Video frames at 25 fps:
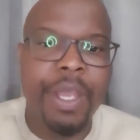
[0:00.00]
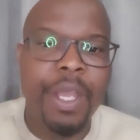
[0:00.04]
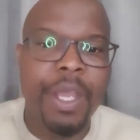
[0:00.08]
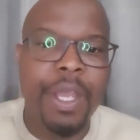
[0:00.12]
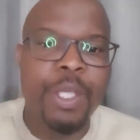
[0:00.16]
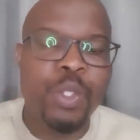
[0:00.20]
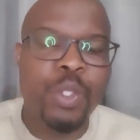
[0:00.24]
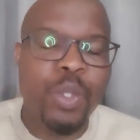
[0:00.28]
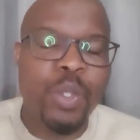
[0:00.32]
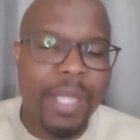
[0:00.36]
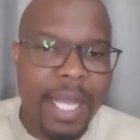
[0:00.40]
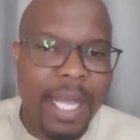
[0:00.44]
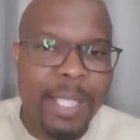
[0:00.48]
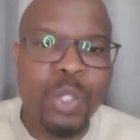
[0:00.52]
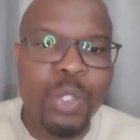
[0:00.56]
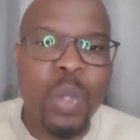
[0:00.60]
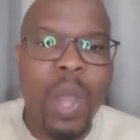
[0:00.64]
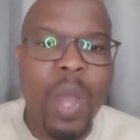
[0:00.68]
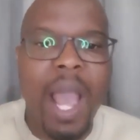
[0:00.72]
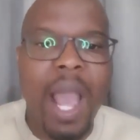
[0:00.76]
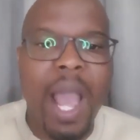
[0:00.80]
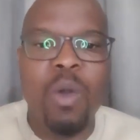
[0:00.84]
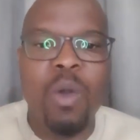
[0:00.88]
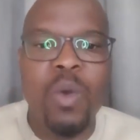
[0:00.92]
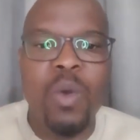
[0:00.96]
So that's
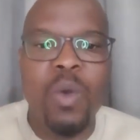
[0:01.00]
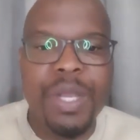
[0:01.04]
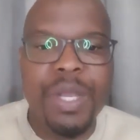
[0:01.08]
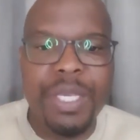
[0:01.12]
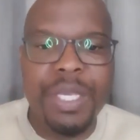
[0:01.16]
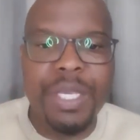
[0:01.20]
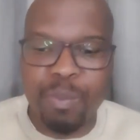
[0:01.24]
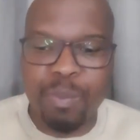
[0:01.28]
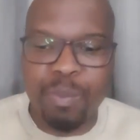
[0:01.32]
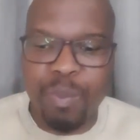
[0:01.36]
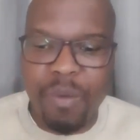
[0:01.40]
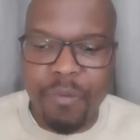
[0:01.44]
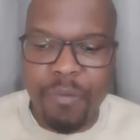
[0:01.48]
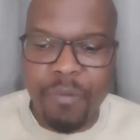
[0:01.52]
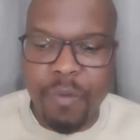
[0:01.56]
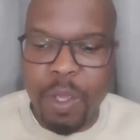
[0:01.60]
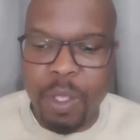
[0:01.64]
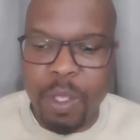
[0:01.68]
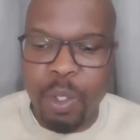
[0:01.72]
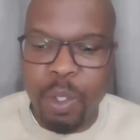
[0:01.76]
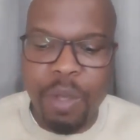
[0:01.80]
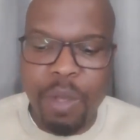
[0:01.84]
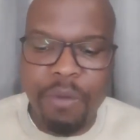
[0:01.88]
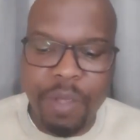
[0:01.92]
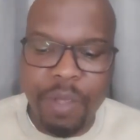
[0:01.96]
why I always, before
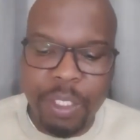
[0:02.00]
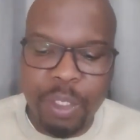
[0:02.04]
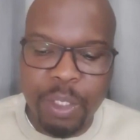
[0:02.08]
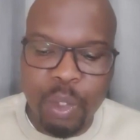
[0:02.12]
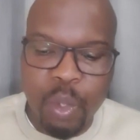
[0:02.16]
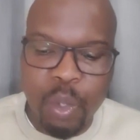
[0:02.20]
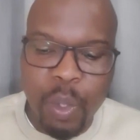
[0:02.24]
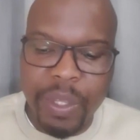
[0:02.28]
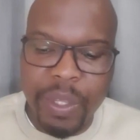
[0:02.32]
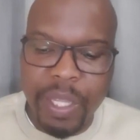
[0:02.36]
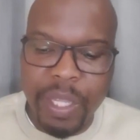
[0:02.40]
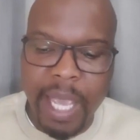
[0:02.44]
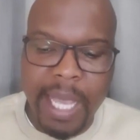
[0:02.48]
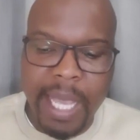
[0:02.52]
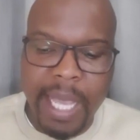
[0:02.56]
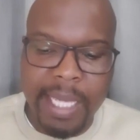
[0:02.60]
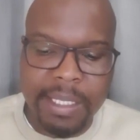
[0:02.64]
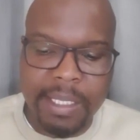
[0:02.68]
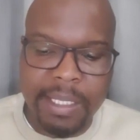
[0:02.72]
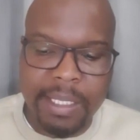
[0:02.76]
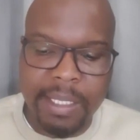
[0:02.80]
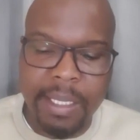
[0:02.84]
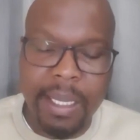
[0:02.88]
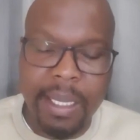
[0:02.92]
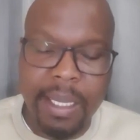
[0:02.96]
you even do
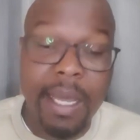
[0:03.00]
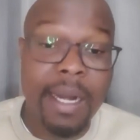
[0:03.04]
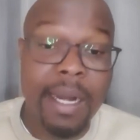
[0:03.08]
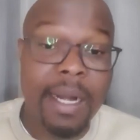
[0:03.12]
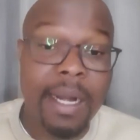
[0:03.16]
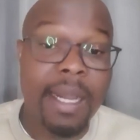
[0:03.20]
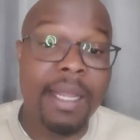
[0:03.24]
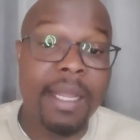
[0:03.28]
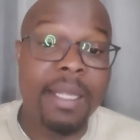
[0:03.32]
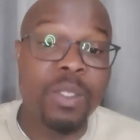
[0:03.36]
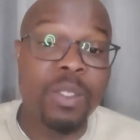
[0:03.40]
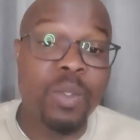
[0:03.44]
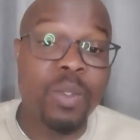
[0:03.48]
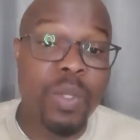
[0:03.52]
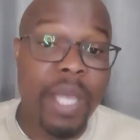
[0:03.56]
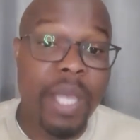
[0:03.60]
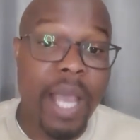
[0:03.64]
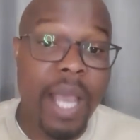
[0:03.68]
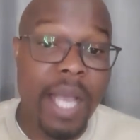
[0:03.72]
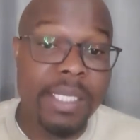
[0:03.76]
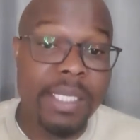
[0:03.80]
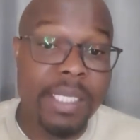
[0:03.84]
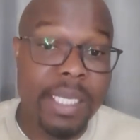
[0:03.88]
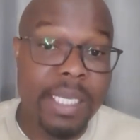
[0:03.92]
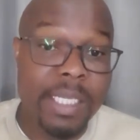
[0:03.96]
that, rather do the
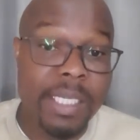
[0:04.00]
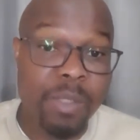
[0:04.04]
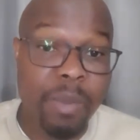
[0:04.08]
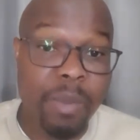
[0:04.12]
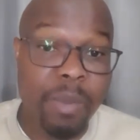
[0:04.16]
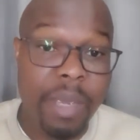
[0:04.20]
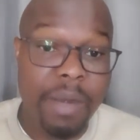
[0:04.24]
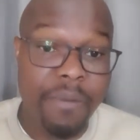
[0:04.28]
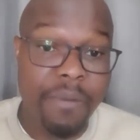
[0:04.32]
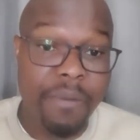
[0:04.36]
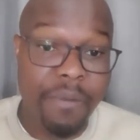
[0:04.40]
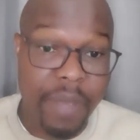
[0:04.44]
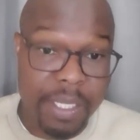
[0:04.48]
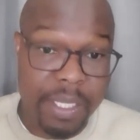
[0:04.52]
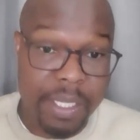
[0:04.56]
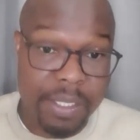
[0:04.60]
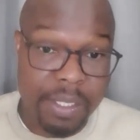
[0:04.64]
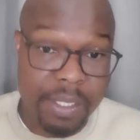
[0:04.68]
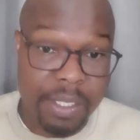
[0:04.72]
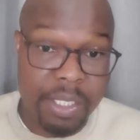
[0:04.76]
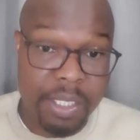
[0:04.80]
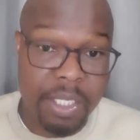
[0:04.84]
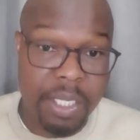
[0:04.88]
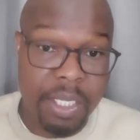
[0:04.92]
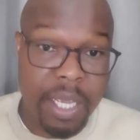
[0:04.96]
assessment
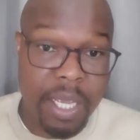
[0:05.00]
first.